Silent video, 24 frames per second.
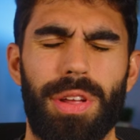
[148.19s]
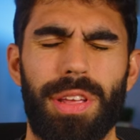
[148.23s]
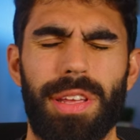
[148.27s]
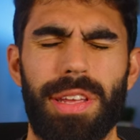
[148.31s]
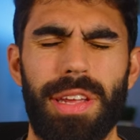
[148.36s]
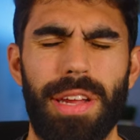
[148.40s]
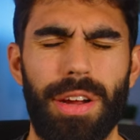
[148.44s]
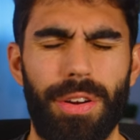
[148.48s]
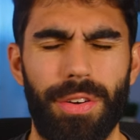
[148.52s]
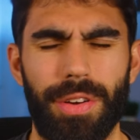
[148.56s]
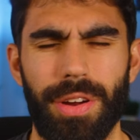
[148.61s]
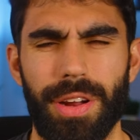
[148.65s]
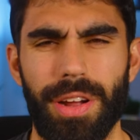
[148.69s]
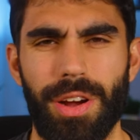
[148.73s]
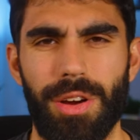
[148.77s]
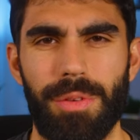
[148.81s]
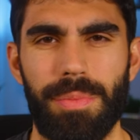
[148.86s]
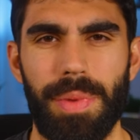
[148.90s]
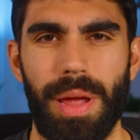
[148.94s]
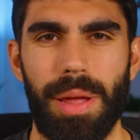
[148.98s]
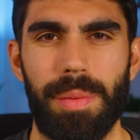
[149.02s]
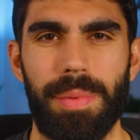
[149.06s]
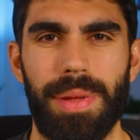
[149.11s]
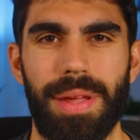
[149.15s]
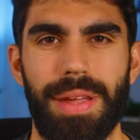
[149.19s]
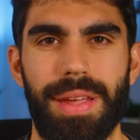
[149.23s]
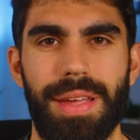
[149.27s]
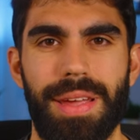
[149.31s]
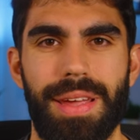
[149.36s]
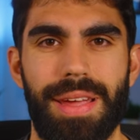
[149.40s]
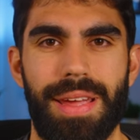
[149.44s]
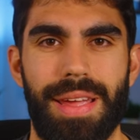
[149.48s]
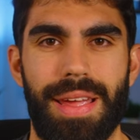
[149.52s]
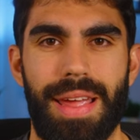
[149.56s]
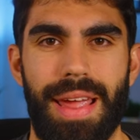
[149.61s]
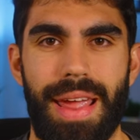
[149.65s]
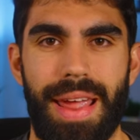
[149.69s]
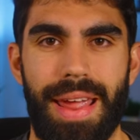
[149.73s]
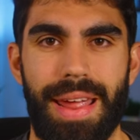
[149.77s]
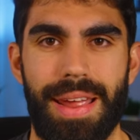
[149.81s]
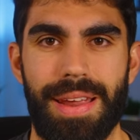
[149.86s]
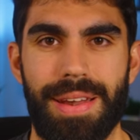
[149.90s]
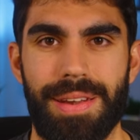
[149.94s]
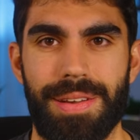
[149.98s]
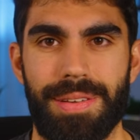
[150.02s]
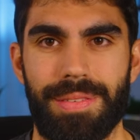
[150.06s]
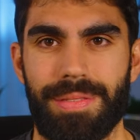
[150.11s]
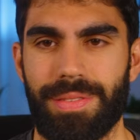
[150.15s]
a year ago maybe
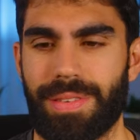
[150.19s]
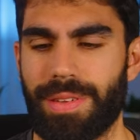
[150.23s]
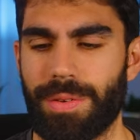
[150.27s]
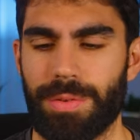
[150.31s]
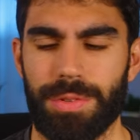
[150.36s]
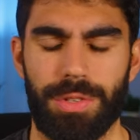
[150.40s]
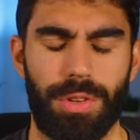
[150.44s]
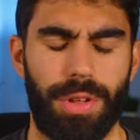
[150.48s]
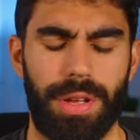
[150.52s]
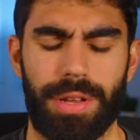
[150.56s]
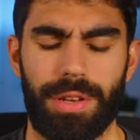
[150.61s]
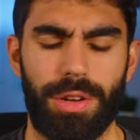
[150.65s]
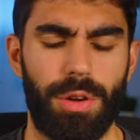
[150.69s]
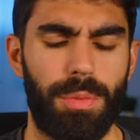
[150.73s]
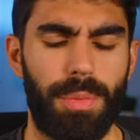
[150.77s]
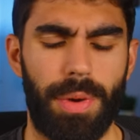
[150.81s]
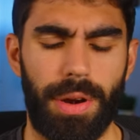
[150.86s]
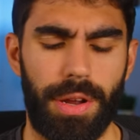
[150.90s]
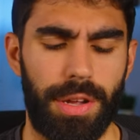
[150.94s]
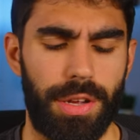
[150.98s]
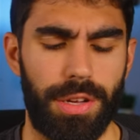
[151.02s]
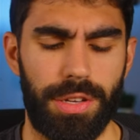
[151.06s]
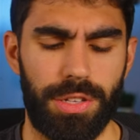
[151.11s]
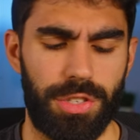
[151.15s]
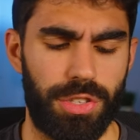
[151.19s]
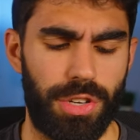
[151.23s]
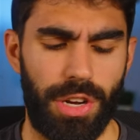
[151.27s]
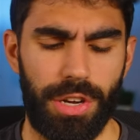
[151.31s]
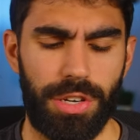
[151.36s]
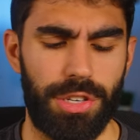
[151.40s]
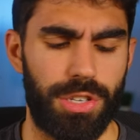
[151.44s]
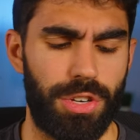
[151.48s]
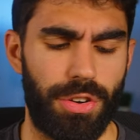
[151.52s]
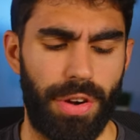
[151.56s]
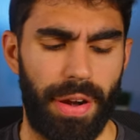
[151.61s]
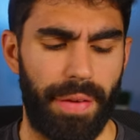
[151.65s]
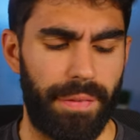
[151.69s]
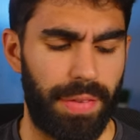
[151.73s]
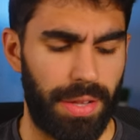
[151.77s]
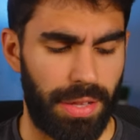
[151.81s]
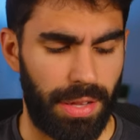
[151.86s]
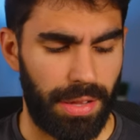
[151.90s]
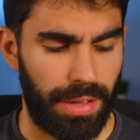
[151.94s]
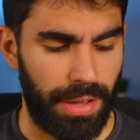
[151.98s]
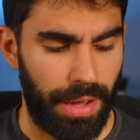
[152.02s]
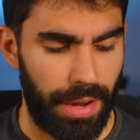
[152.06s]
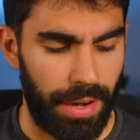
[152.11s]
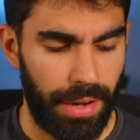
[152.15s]
and there was like no money exchanged or anything
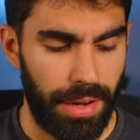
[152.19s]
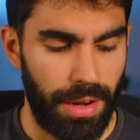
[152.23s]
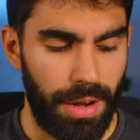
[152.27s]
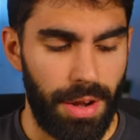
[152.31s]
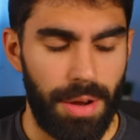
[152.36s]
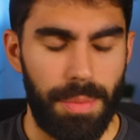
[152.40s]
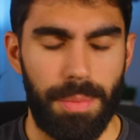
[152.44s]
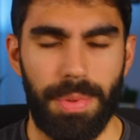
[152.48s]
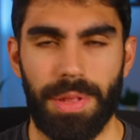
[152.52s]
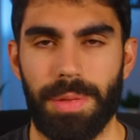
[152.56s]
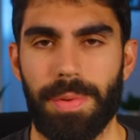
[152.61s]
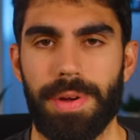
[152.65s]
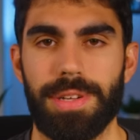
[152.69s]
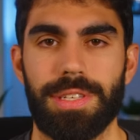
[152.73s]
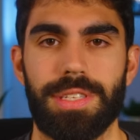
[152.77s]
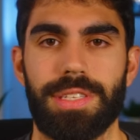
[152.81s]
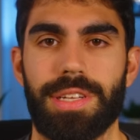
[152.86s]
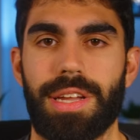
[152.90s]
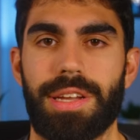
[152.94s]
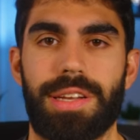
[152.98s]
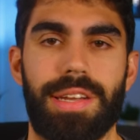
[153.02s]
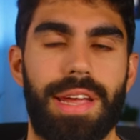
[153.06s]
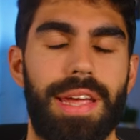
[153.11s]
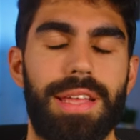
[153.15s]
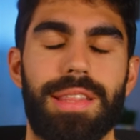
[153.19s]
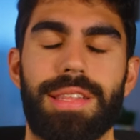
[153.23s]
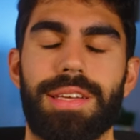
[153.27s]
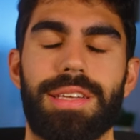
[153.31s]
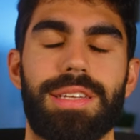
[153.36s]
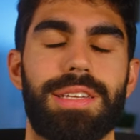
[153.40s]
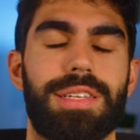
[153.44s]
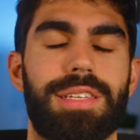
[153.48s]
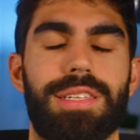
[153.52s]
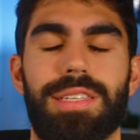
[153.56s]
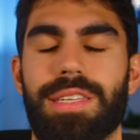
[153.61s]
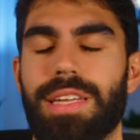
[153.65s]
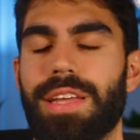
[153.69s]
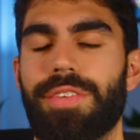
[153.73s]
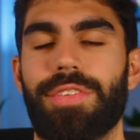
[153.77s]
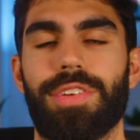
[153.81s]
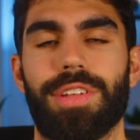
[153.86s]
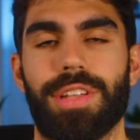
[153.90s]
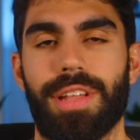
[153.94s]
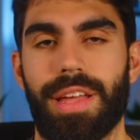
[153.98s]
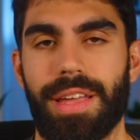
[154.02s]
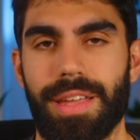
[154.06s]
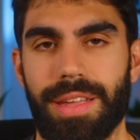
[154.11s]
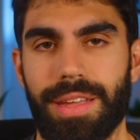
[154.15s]
like that. But they basically said, take this, see if
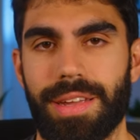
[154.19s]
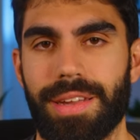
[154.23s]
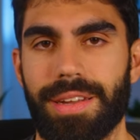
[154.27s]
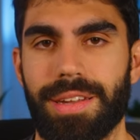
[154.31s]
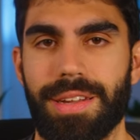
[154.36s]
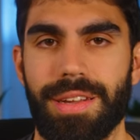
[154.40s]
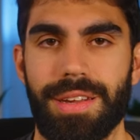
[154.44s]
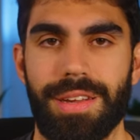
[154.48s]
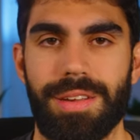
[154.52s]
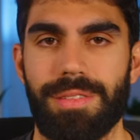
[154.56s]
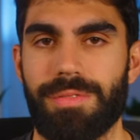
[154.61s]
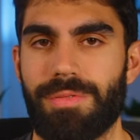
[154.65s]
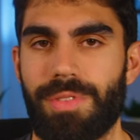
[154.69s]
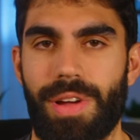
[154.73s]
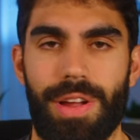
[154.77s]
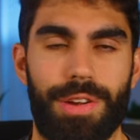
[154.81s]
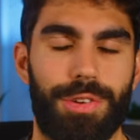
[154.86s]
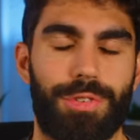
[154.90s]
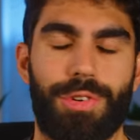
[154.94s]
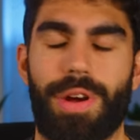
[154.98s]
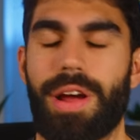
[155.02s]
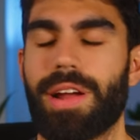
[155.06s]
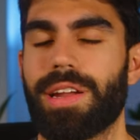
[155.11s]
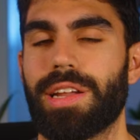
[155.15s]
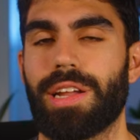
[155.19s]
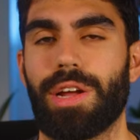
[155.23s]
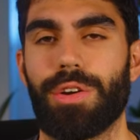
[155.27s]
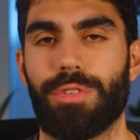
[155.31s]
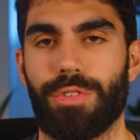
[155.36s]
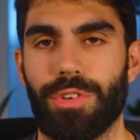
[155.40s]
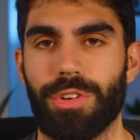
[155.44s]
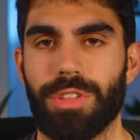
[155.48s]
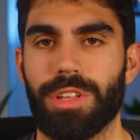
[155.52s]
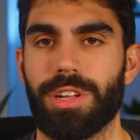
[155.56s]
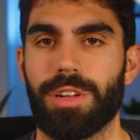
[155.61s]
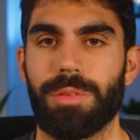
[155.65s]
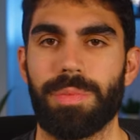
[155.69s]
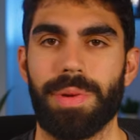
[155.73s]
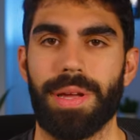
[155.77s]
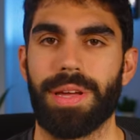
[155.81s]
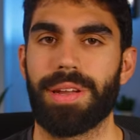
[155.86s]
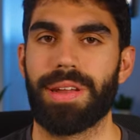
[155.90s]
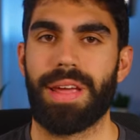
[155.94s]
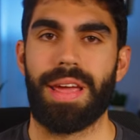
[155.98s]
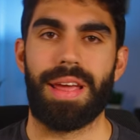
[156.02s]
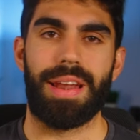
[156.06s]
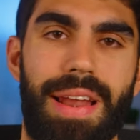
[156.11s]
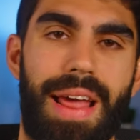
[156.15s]
you like it, I tried it out for a little
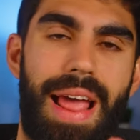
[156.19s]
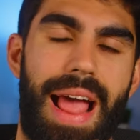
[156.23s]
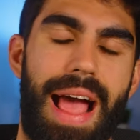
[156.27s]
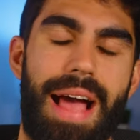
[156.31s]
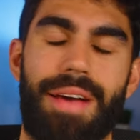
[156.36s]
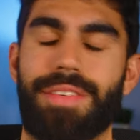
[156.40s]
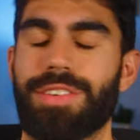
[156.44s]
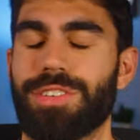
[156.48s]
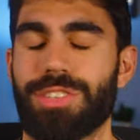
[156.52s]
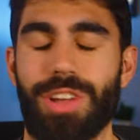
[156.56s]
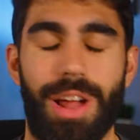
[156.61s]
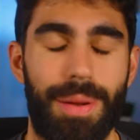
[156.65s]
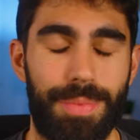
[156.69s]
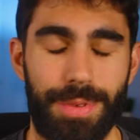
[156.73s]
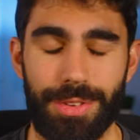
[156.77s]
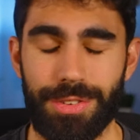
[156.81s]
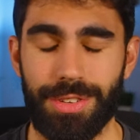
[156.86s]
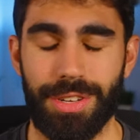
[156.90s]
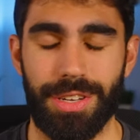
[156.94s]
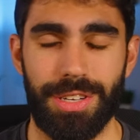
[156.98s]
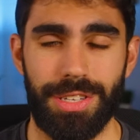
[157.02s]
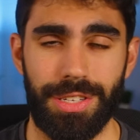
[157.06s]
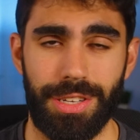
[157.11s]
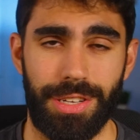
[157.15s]
bit and I haven't stopped using it